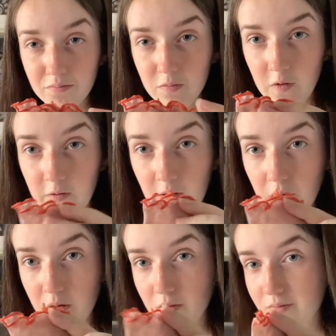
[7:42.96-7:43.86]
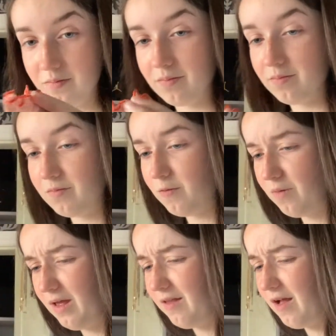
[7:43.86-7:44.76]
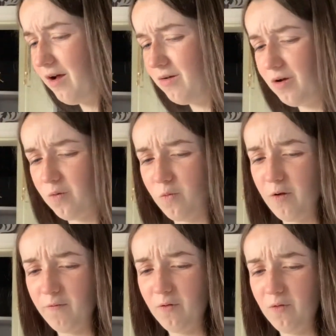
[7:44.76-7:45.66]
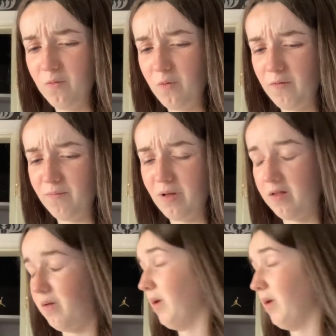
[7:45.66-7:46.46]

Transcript: With the little, is that riffle? I don't